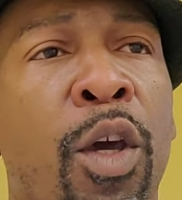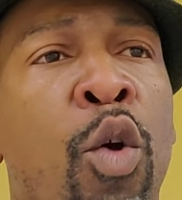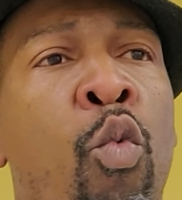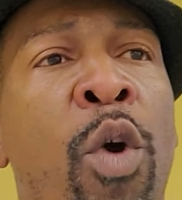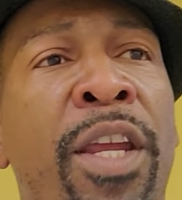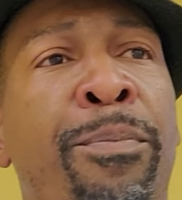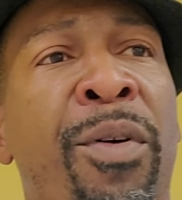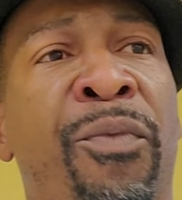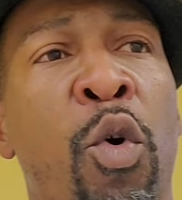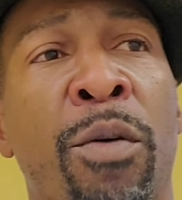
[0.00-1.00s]
When
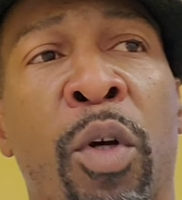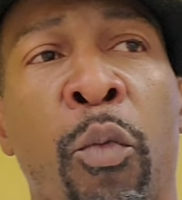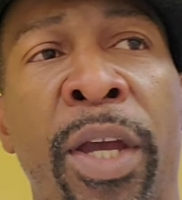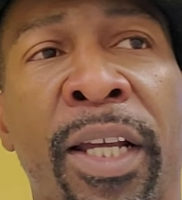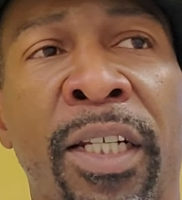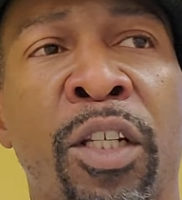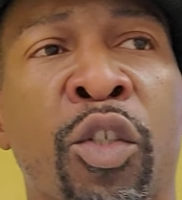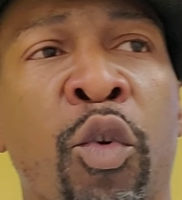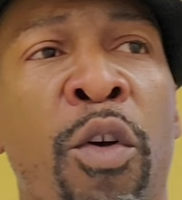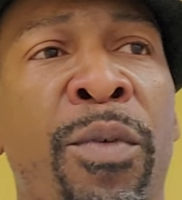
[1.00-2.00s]
performed correctly, the
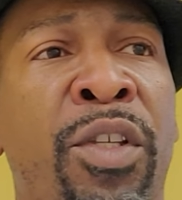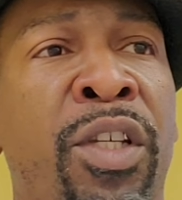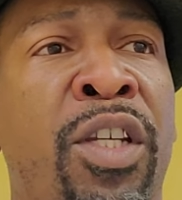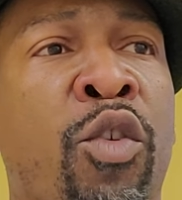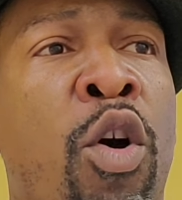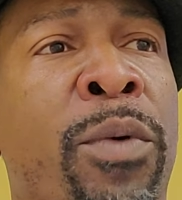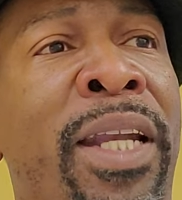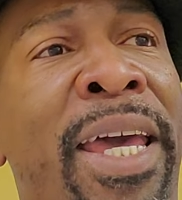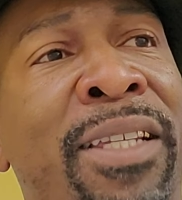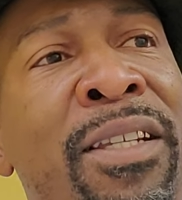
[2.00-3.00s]
services are
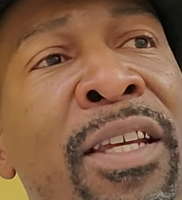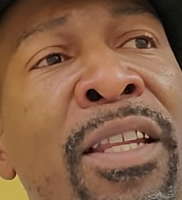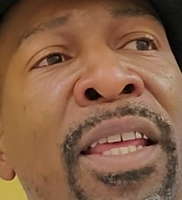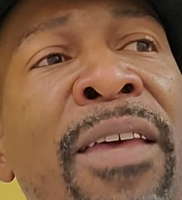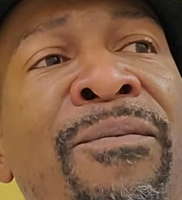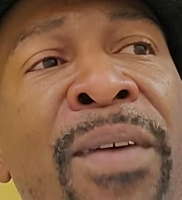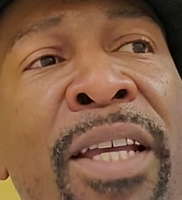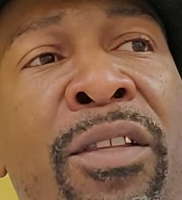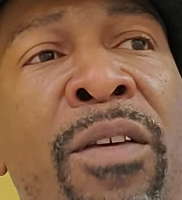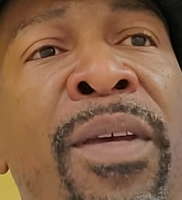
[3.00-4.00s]
relaxing and
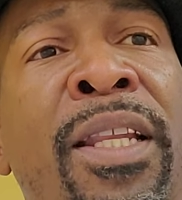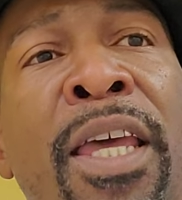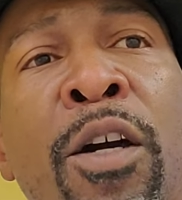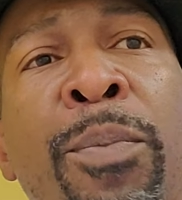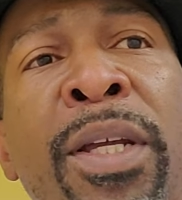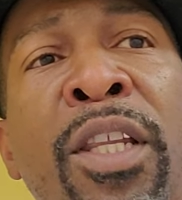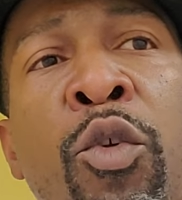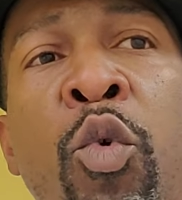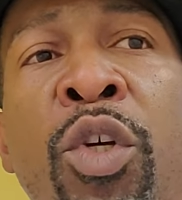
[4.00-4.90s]
effective in helping to